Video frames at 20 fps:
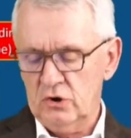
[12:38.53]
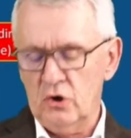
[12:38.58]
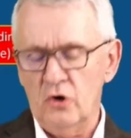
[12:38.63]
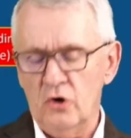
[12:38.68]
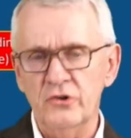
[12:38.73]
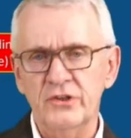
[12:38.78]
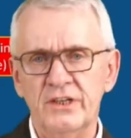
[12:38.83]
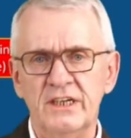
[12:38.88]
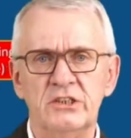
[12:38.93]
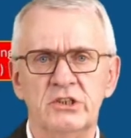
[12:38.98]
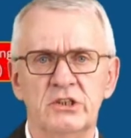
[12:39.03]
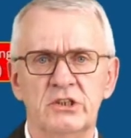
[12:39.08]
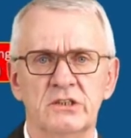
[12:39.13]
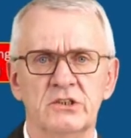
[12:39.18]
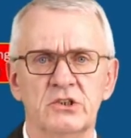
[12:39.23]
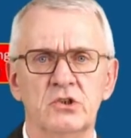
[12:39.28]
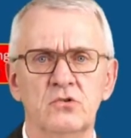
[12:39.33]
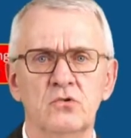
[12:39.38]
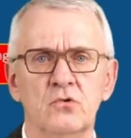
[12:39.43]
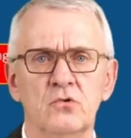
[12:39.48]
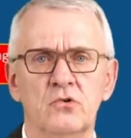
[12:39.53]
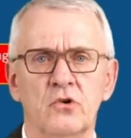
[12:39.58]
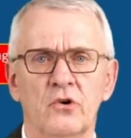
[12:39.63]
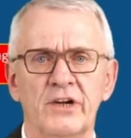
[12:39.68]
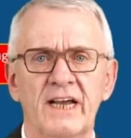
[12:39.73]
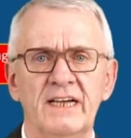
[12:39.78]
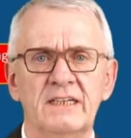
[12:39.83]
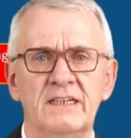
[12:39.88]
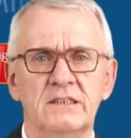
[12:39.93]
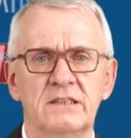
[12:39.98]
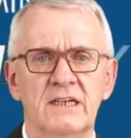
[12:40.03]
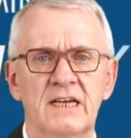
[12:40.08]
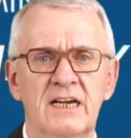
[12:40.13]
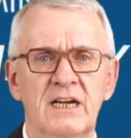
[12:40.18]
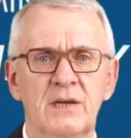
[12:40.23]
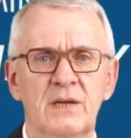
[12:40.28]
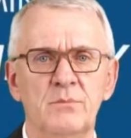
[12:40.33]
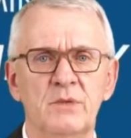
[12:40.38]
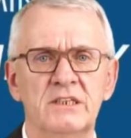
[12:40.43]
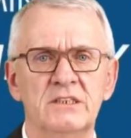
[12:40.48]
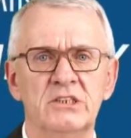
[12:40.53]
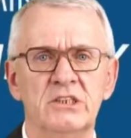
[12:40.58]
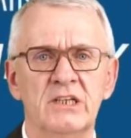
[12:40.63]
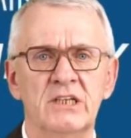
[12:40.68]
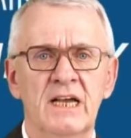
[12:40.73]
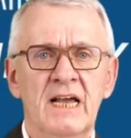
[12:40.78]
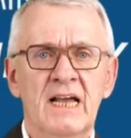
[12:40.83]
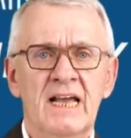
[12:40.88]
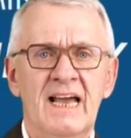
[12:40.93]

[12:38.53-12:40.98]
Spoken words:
conditions to connect elements.